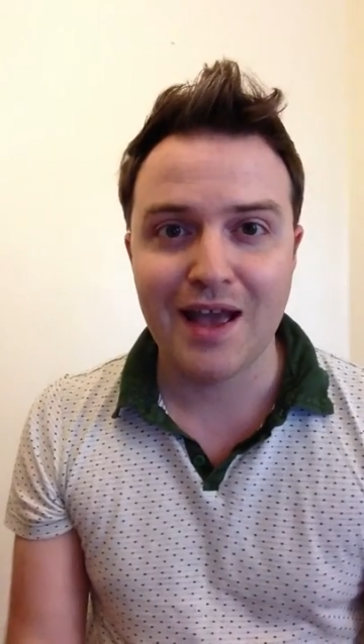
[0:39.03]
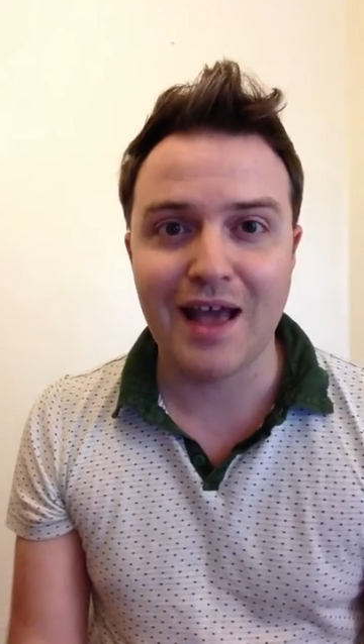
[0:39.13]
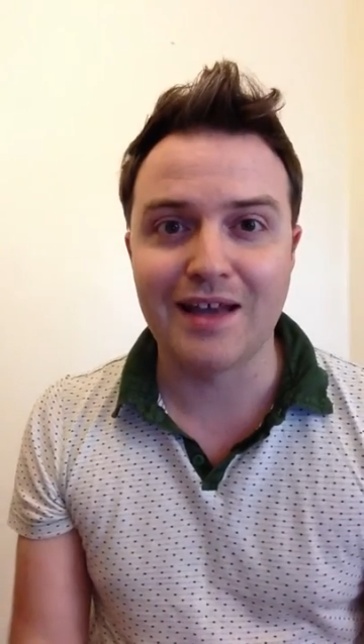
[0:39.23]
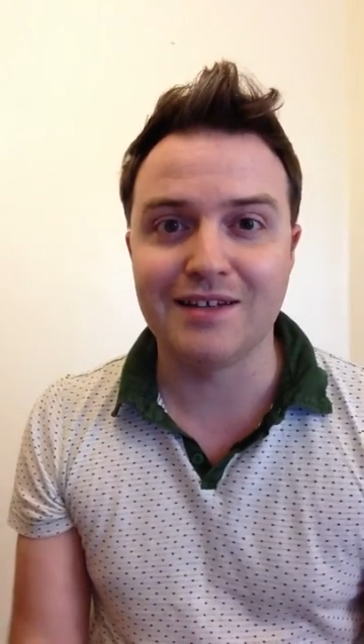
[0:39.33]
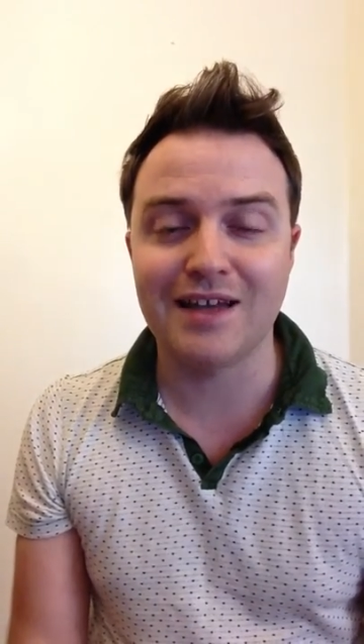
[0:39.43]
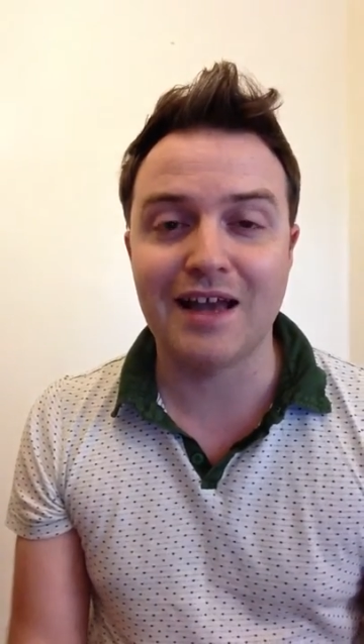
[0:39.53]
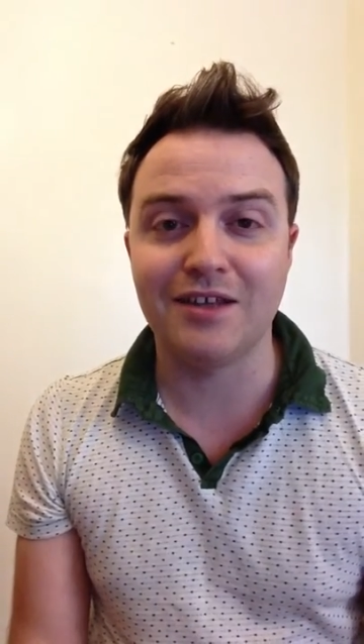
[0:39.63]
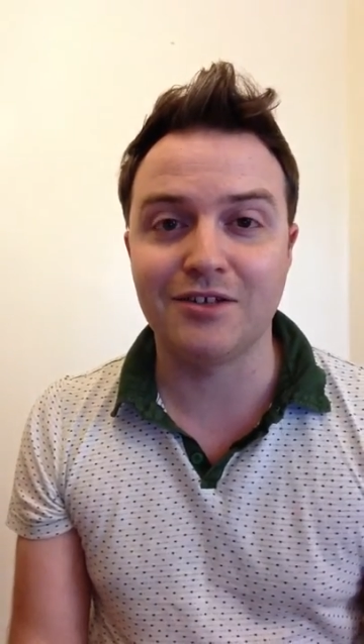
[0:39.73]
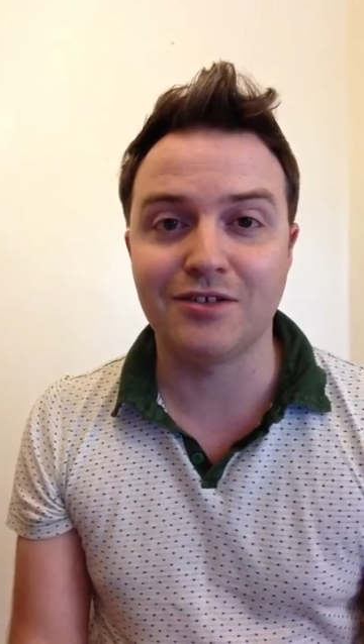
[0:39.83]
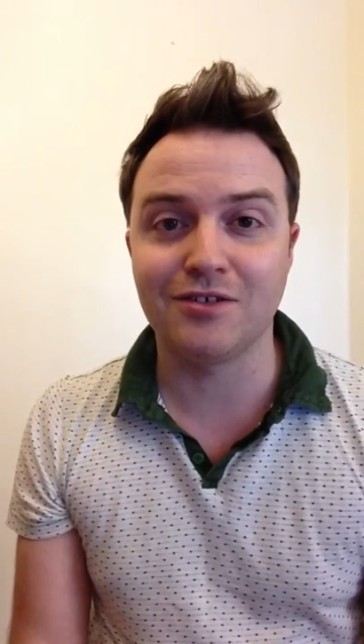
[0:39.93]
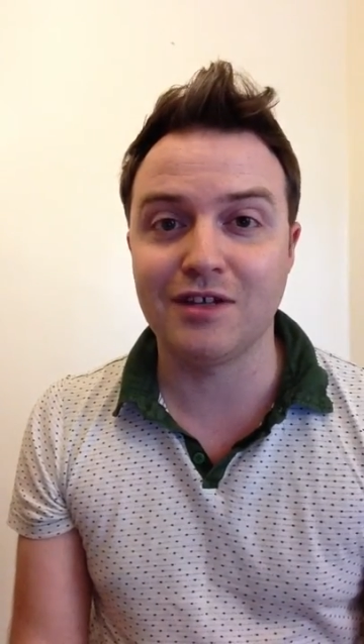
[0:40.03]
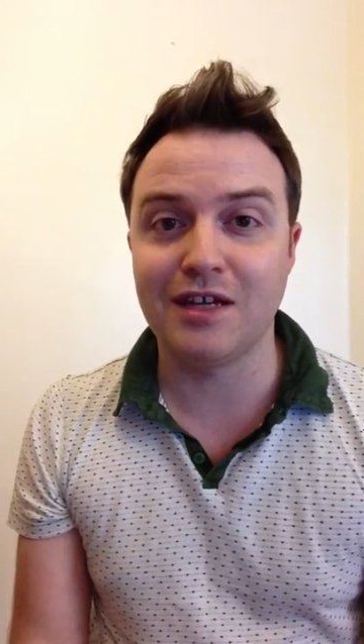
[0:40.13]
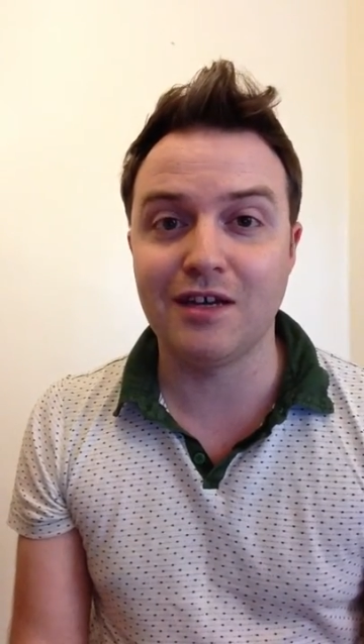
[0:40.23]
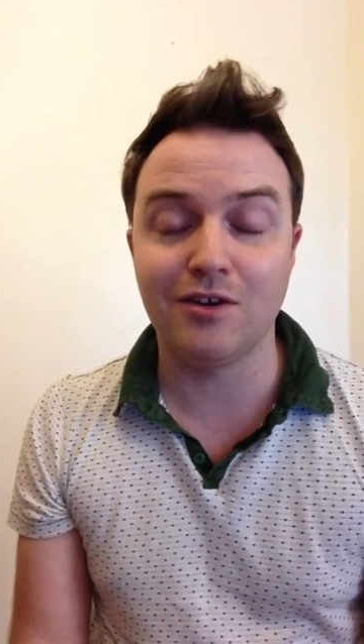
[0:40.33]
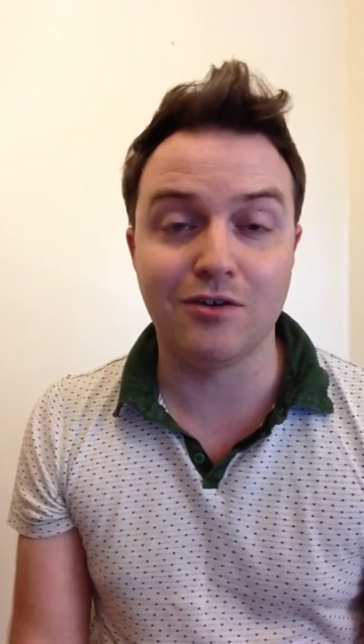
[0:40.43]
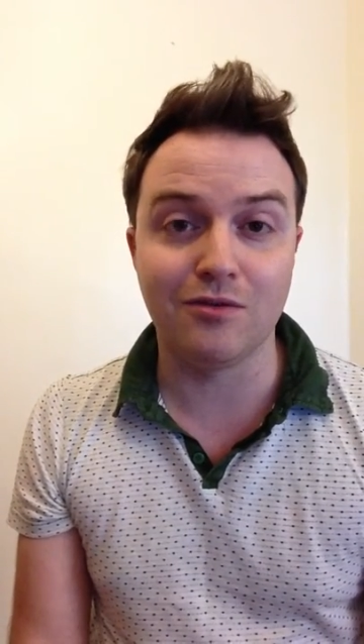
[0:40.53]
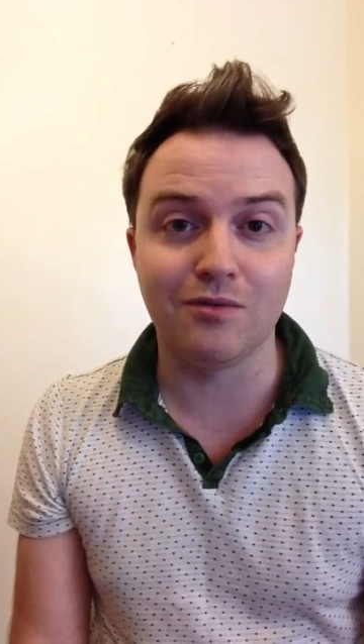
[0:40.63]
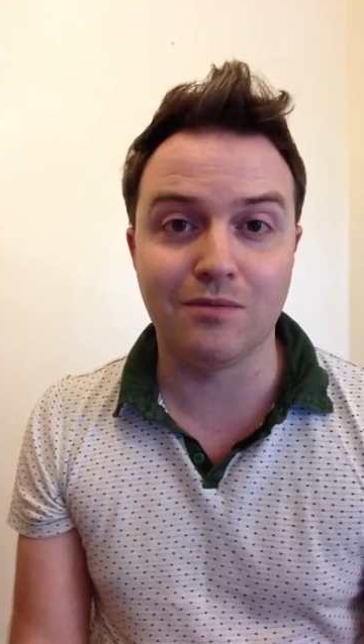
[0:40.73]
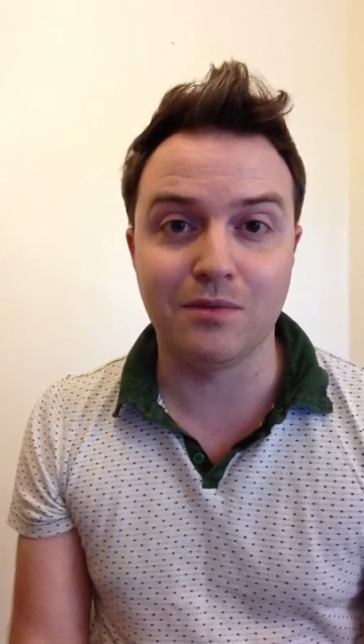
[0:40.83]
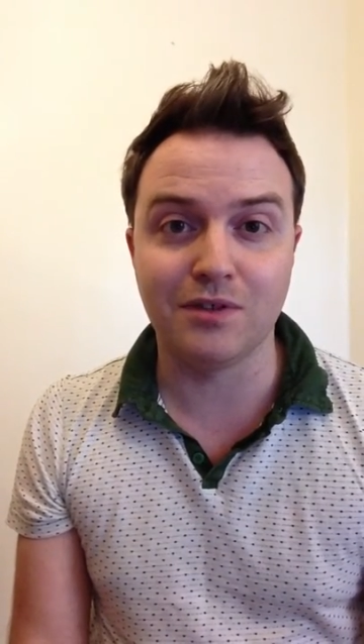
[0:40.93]
and Alan Tazzoli, who
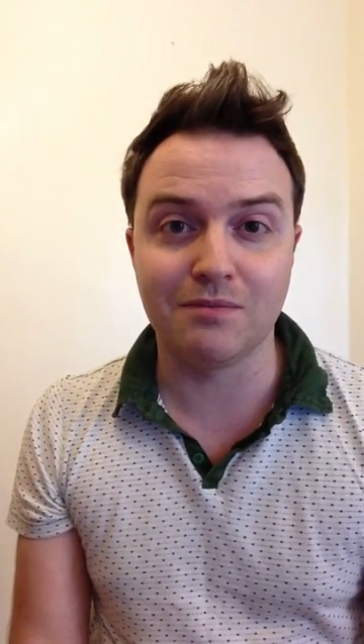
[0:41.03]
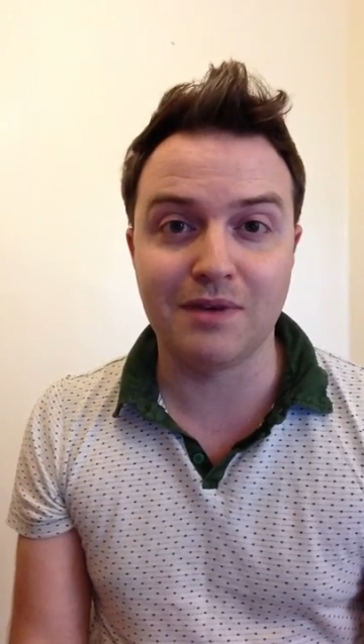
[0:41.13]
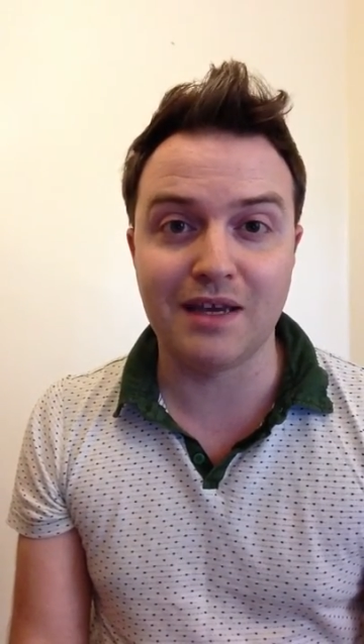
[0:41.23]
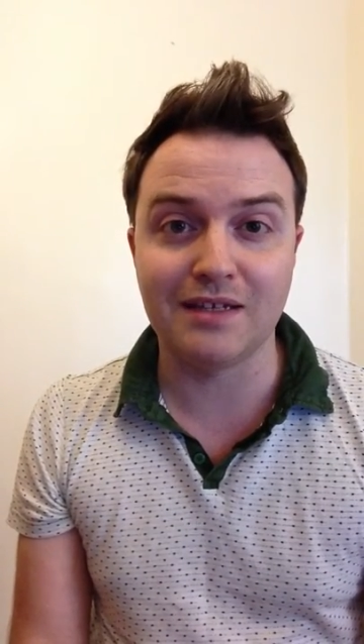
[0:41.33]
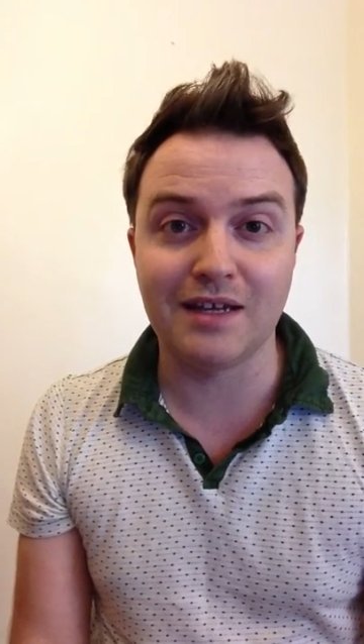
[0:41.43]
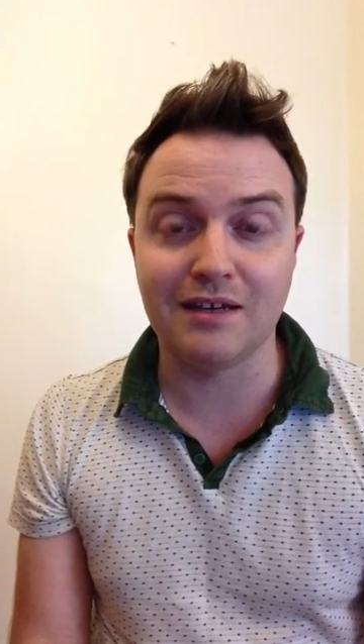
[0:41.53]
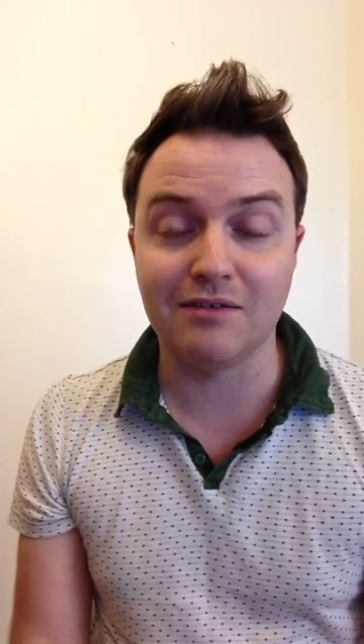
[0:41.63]
has appeared in